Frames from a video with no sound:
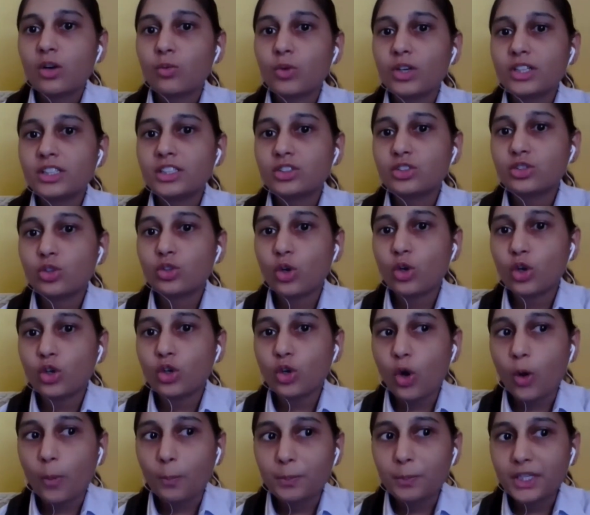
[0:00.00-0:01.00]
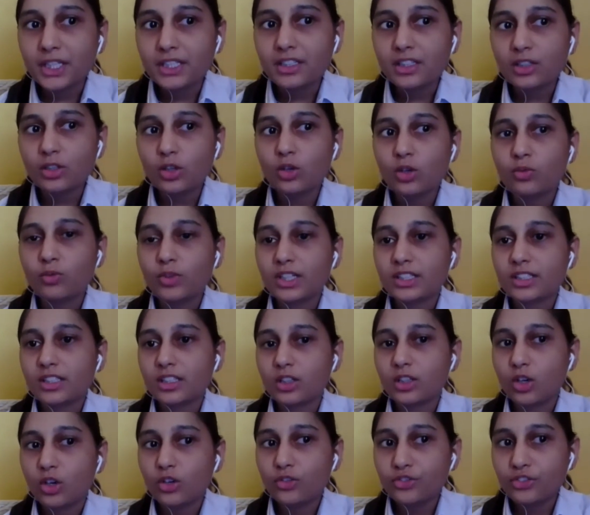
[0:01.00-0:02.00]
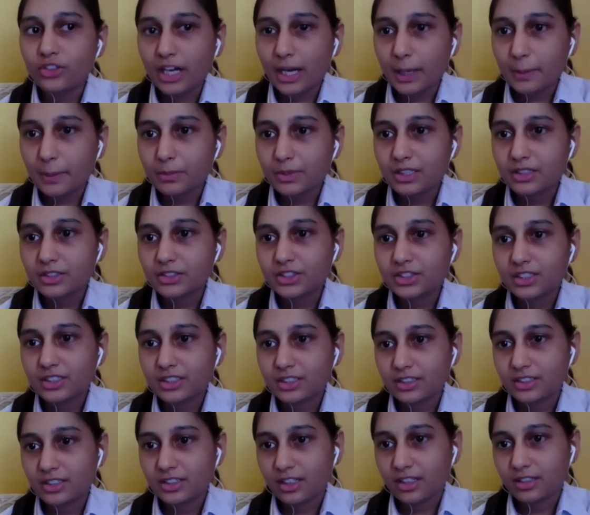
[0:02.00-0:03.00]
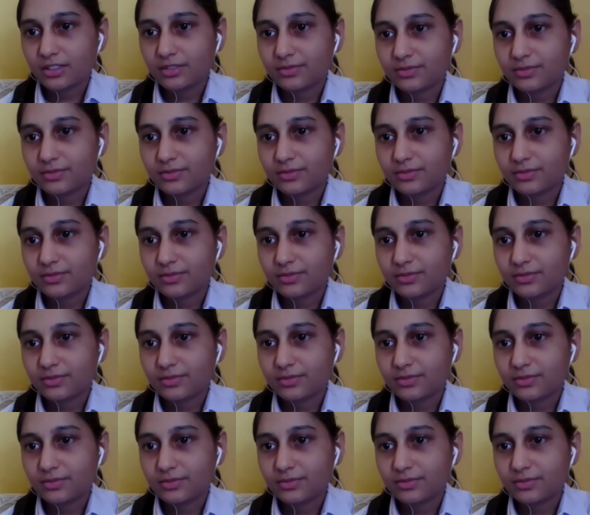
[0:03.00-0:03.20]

What's your opinion on working of tribunals in India?